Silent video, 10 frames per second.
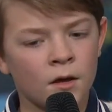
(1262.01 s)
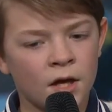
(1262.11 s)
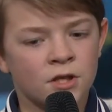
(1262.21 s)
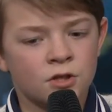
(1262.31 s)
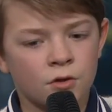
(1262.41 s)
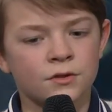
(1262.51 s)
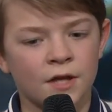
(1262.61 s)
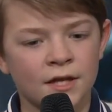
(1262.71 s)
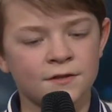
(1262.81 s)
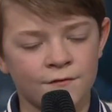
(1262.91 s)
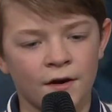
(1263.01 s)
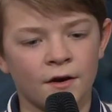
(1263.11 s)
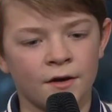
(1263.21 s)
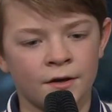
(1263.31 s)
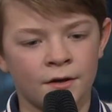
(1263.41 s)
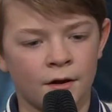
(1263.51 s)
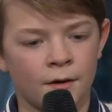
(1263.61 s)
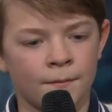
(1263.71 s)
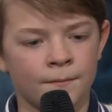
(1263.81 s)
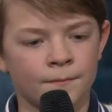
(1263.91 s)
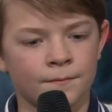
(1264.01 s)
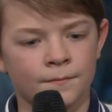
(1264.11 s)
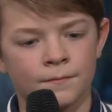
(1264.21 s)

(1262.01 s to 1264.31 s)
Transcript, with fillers: and so that's very um,